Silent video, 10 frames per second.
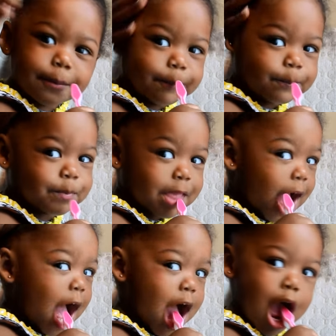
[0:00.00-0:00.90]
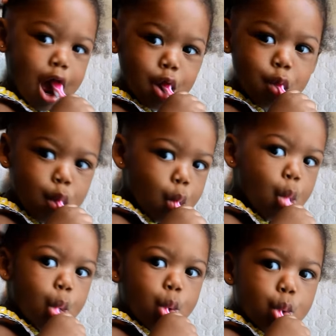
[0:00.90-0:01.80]
but a lot of you guys
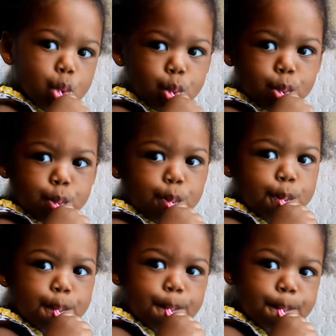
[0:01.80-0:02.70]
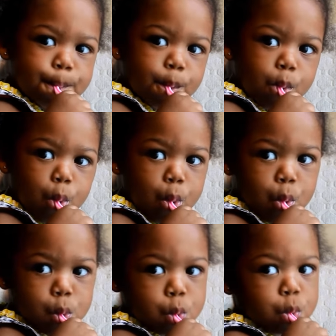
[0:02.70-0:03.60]
love the butter,
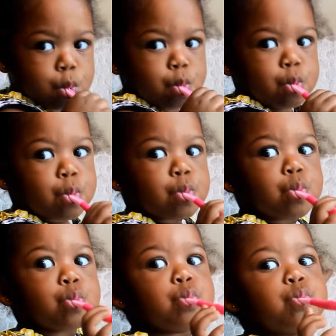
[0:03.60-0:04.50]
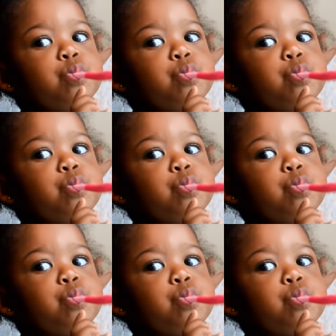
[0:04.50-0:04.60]
and I still